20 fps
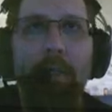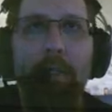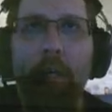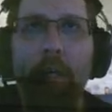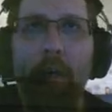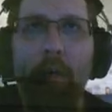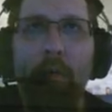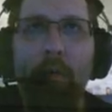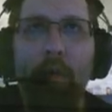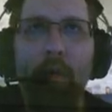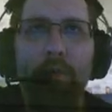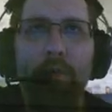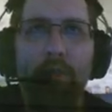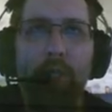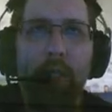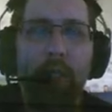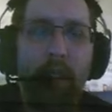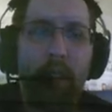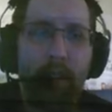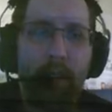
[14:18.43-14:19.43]
until
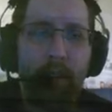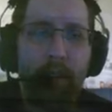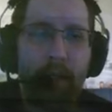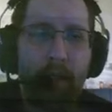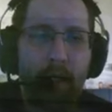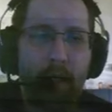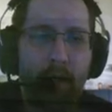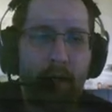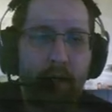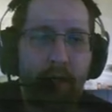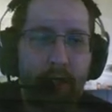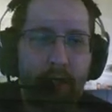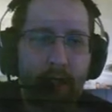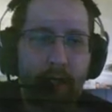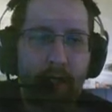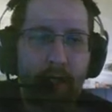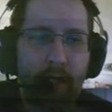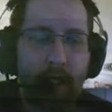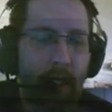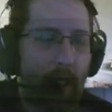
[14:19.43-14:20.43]
Mojang gets their
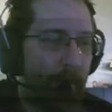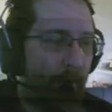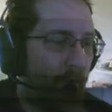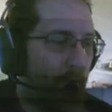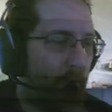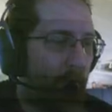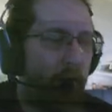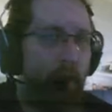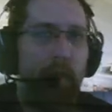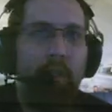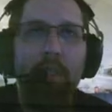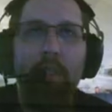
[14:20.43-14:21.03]
shit together and